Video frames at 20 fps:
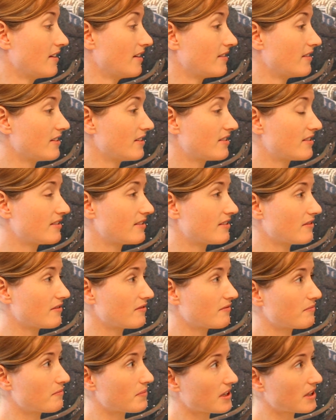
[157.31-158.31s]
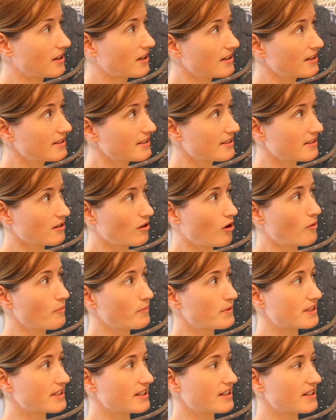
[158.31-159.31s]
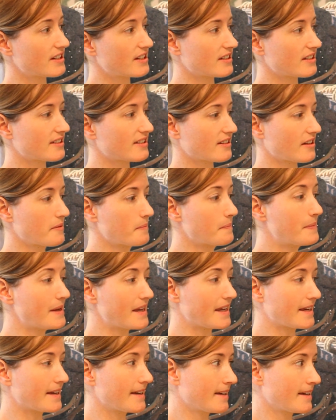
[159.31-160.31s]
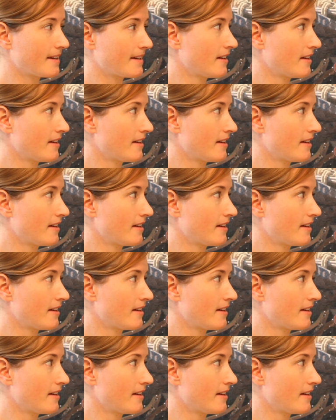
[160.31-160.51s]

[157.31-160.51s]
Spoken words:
because the composition is so big,